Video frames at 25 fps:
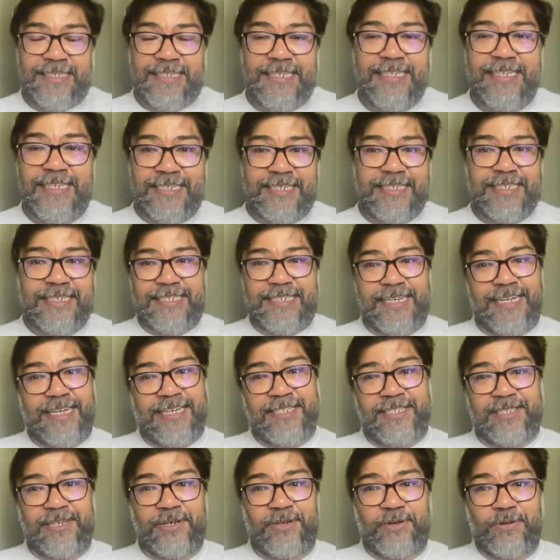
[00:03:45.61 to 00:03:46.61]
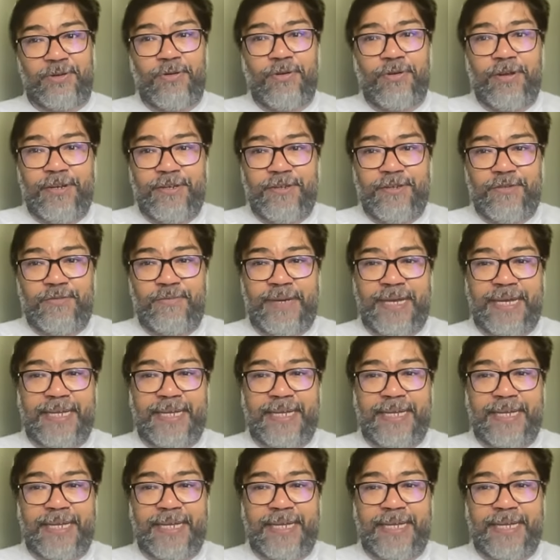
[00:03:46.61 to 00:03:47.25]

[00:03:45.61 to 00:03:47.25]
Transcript: it takes a toll. Yeah.